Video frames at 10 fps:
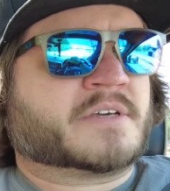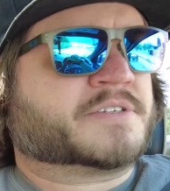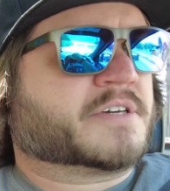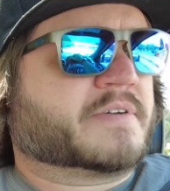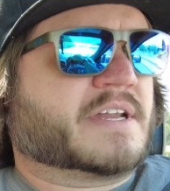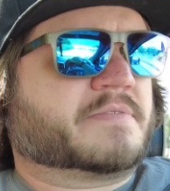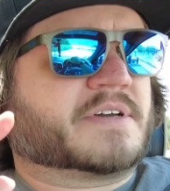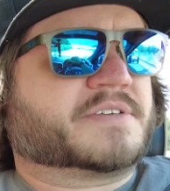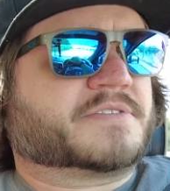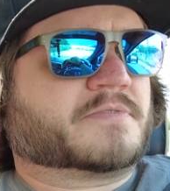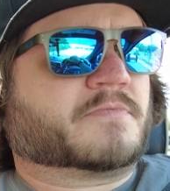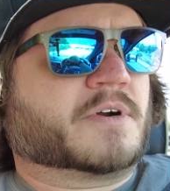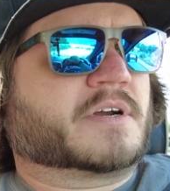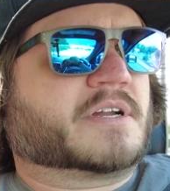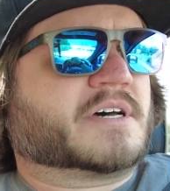So anyways,
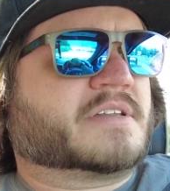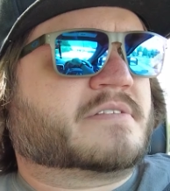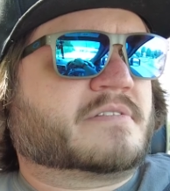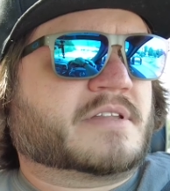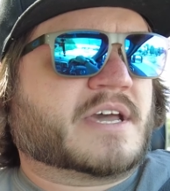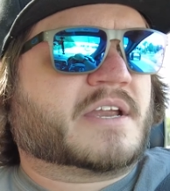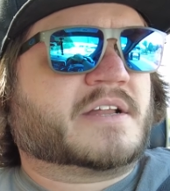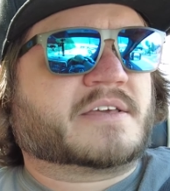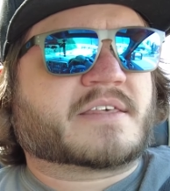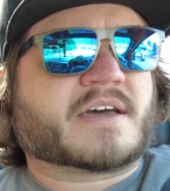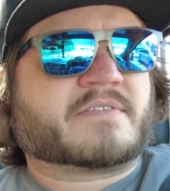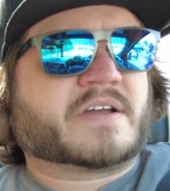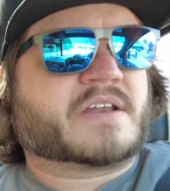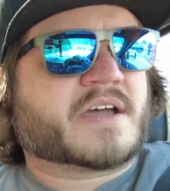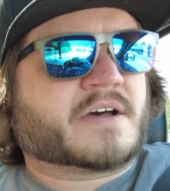working on editing that
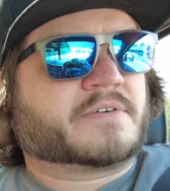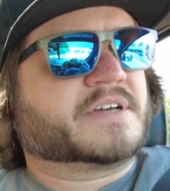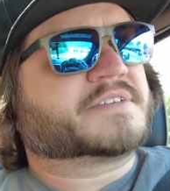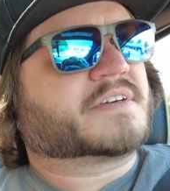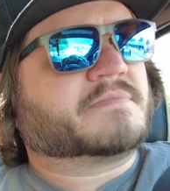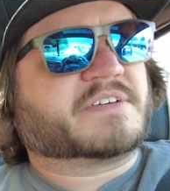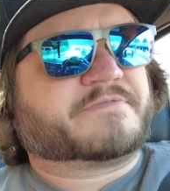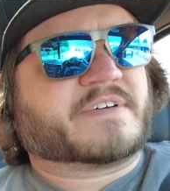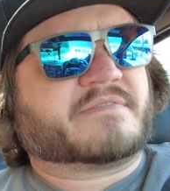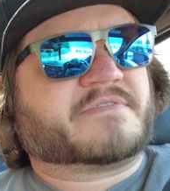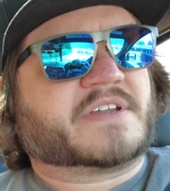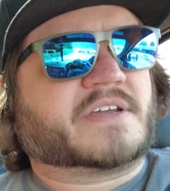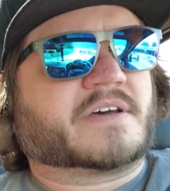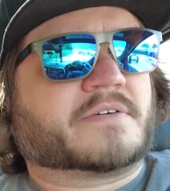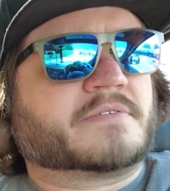right now. It's going to be a fun
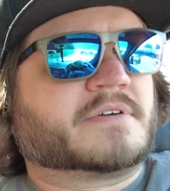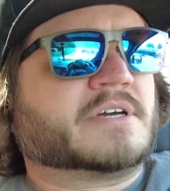video.